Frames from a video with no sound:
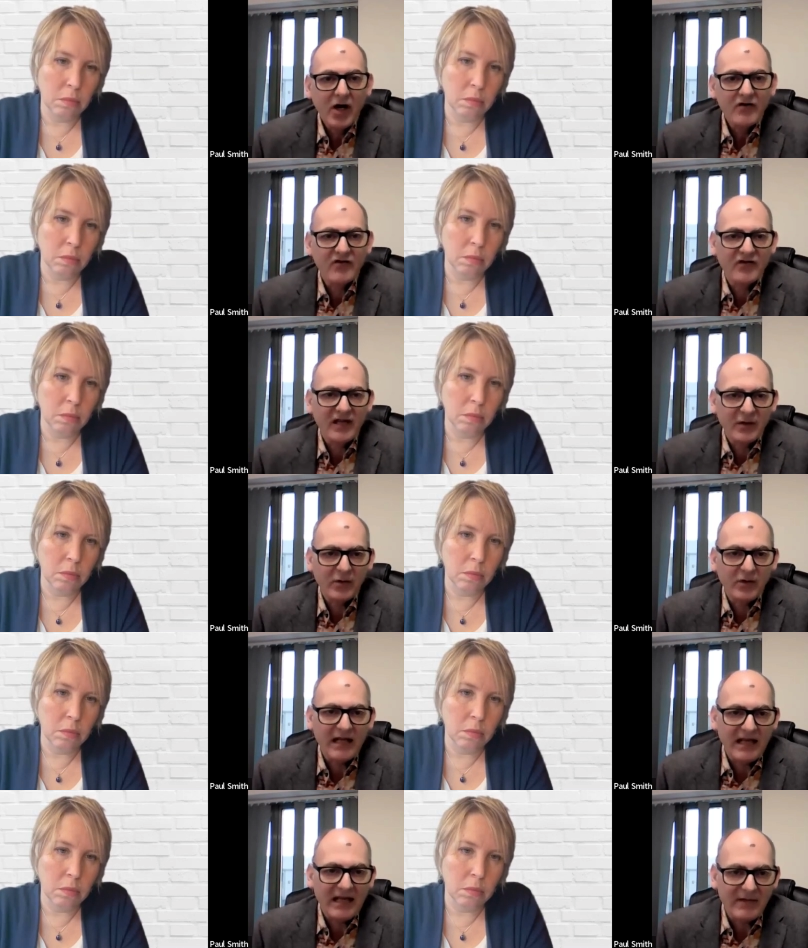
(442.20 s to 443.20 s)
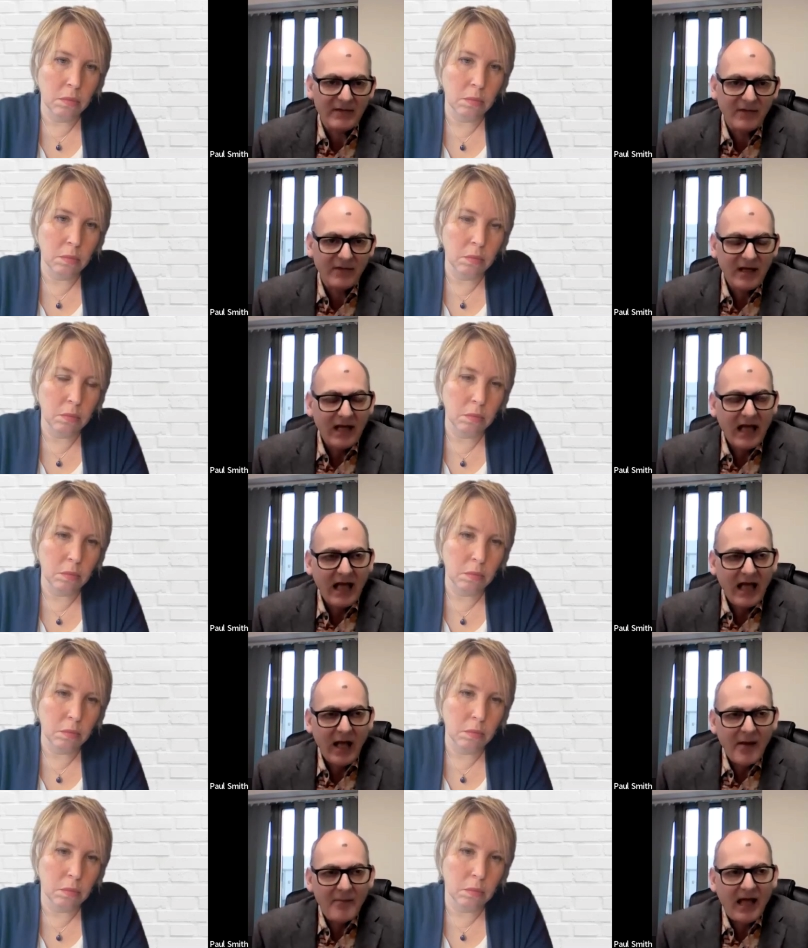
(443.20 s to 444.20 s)
Speaker 1: still live
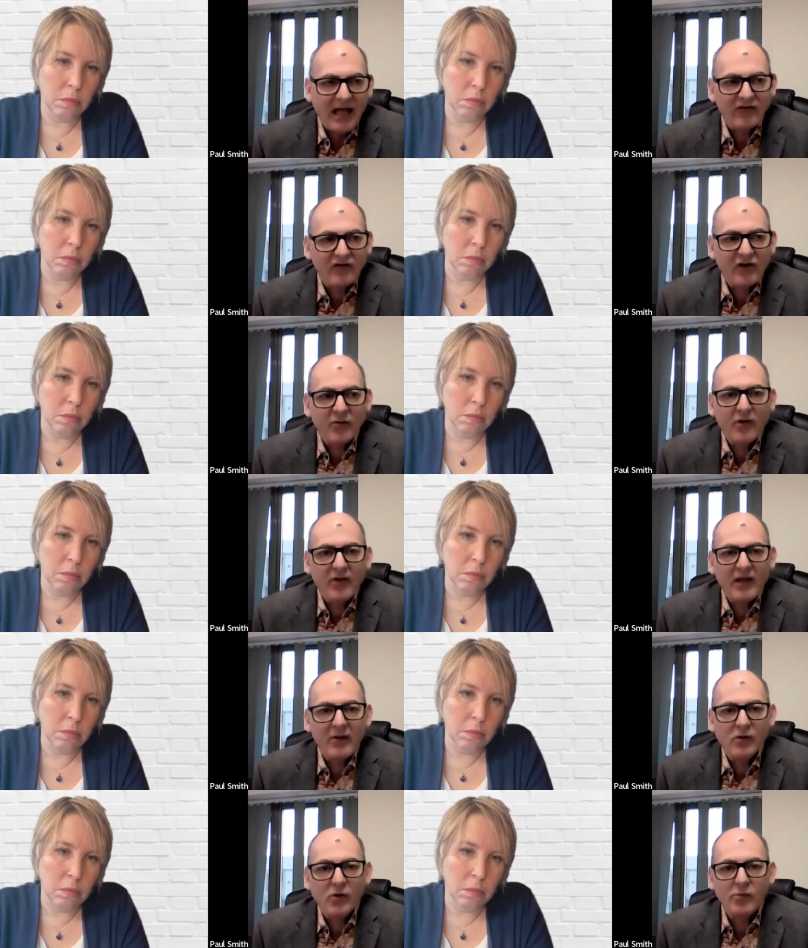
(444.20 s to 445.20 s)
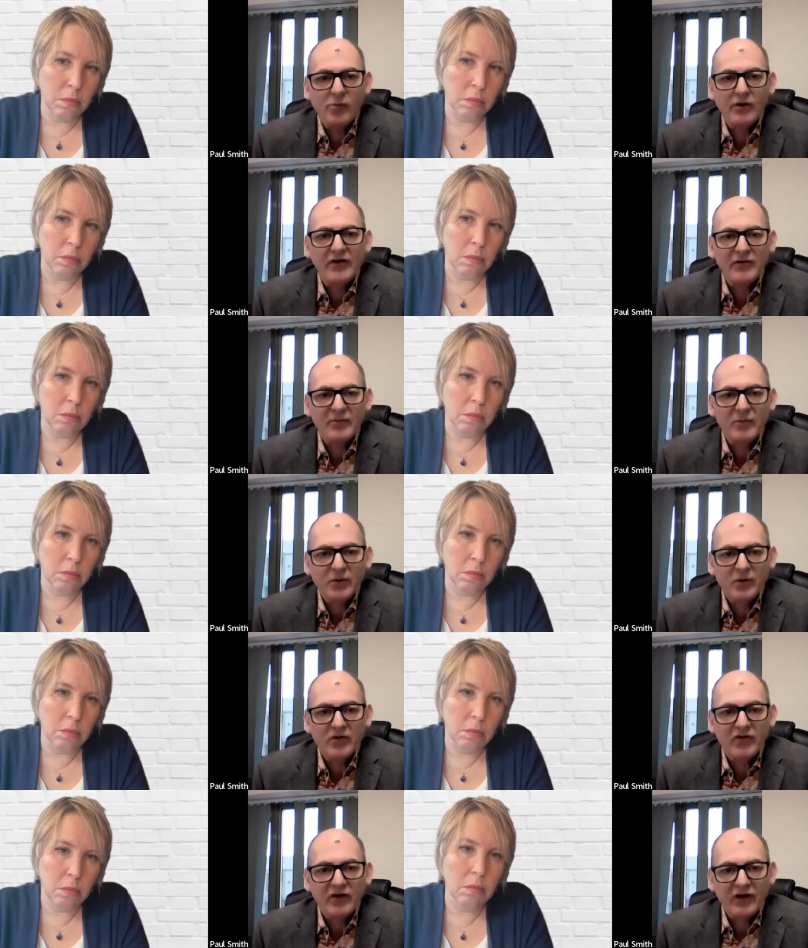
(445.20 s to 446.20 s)
outside of what they would call bricks and
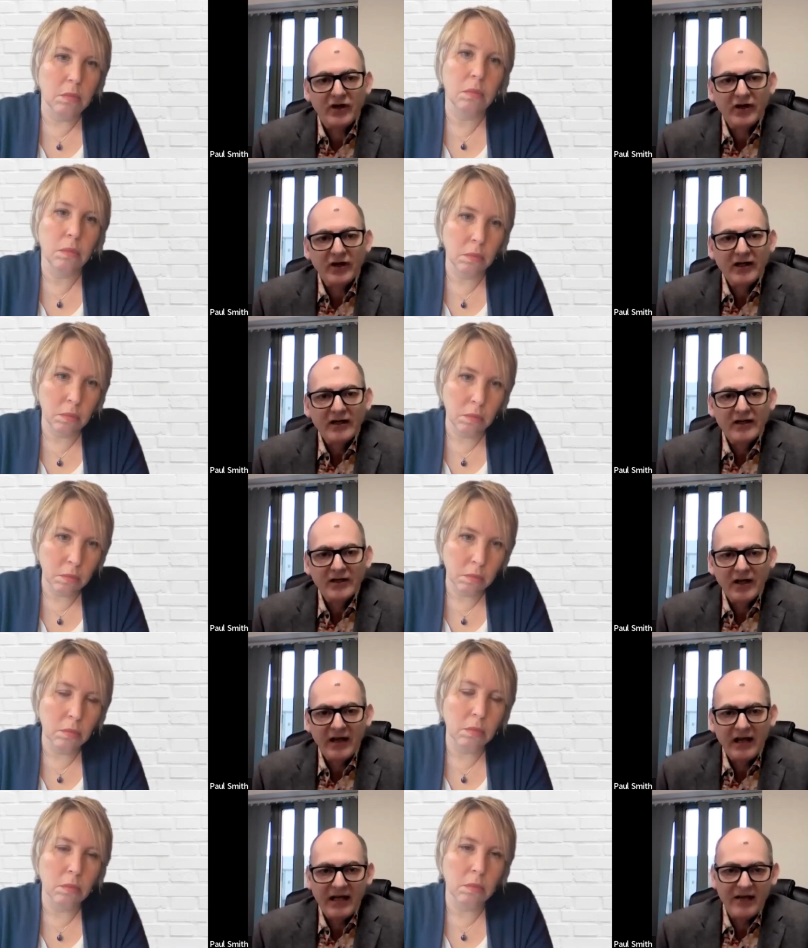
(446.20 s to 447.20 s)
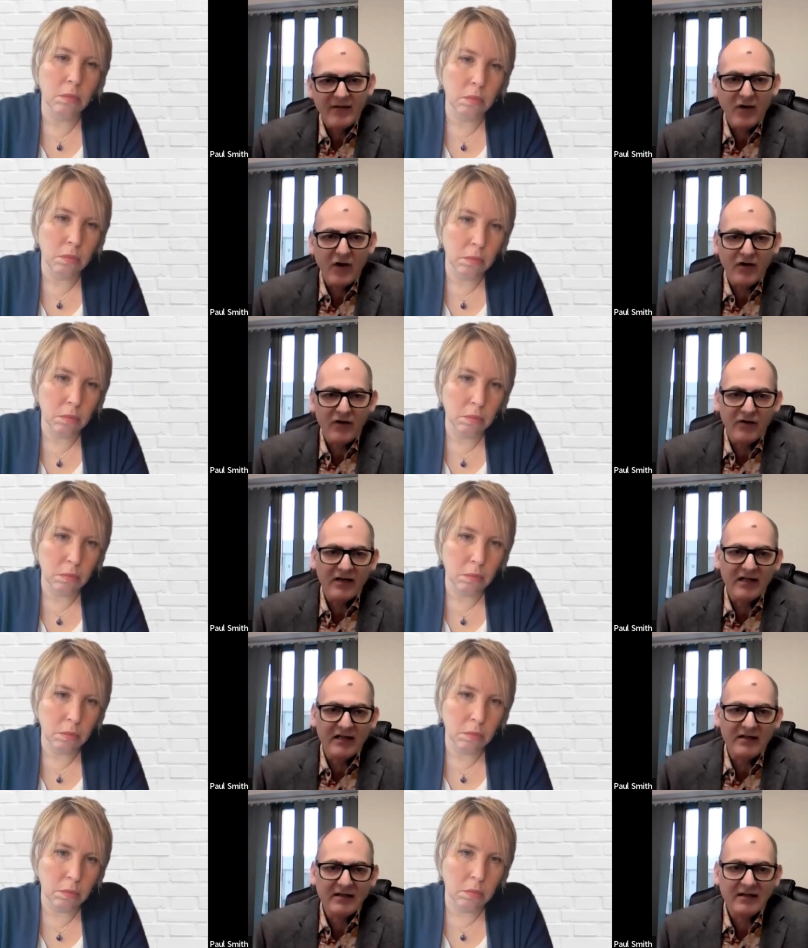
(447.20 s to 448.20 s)
mortar. You know, they live either
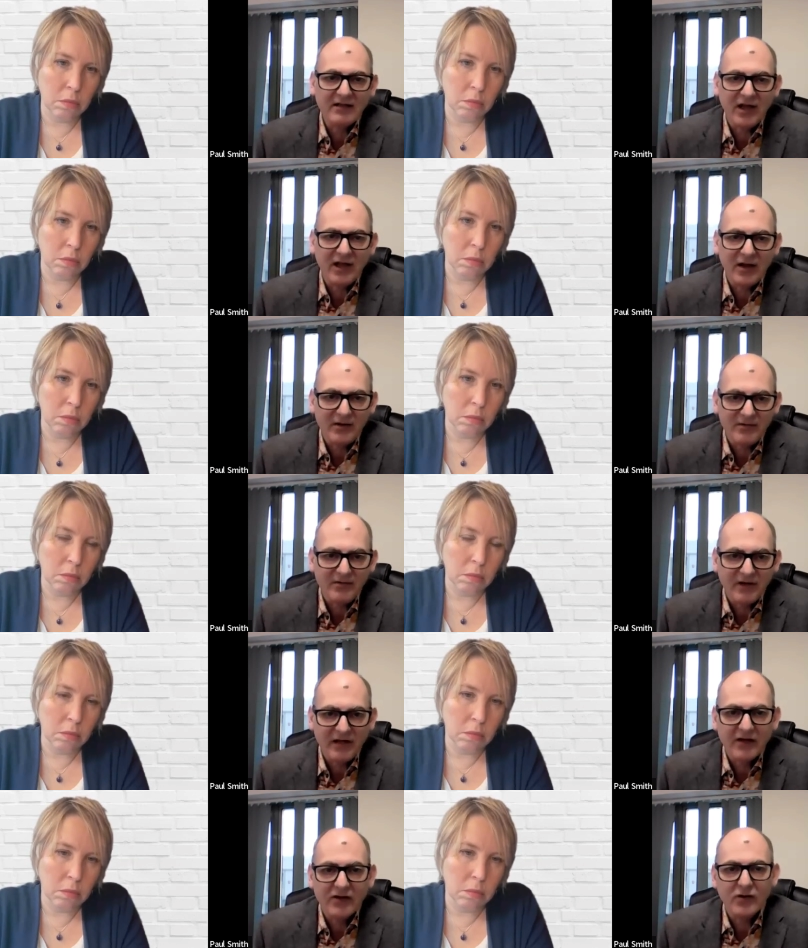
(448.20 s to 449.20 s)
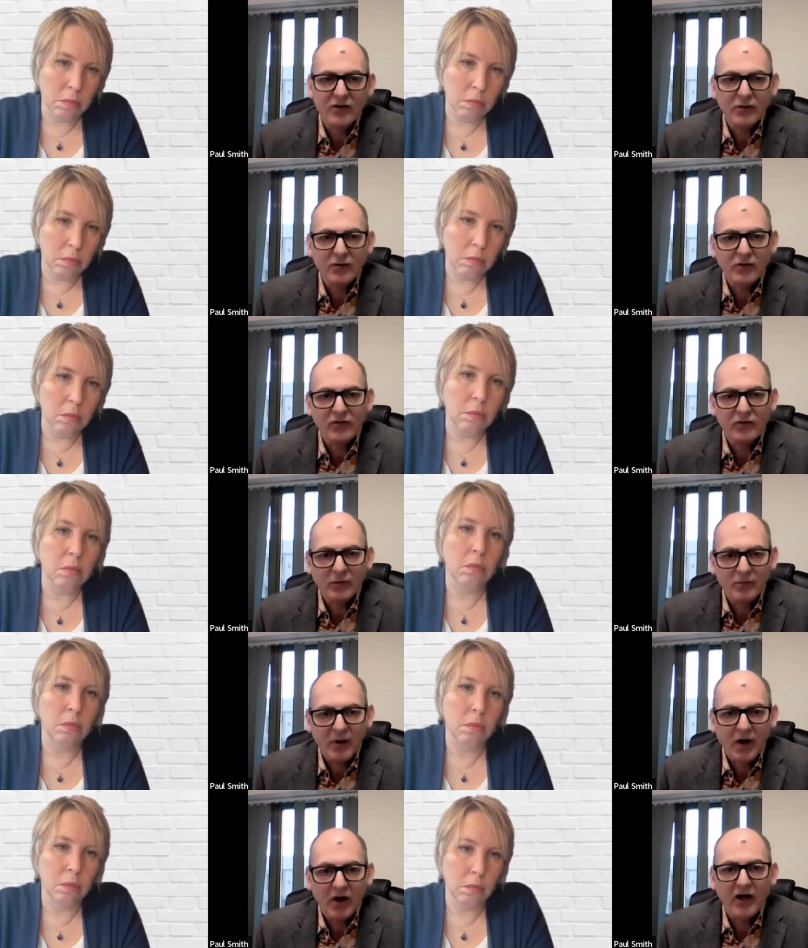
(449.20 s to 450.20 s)
in vehicles
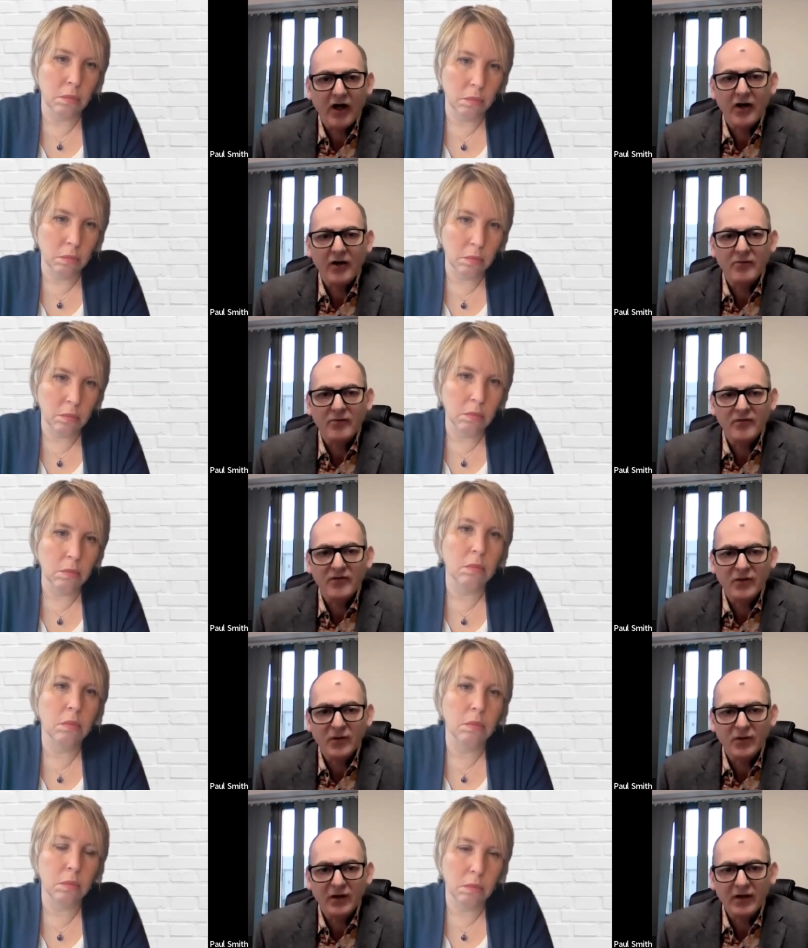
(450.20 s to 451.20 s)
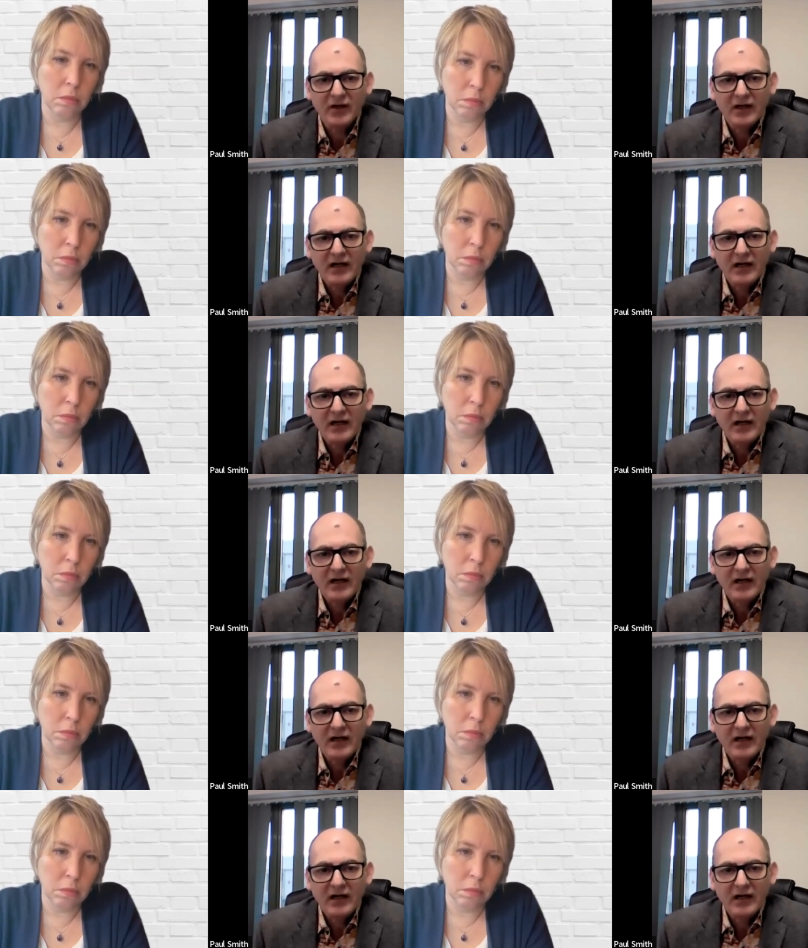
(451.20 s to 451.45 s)
or park homes or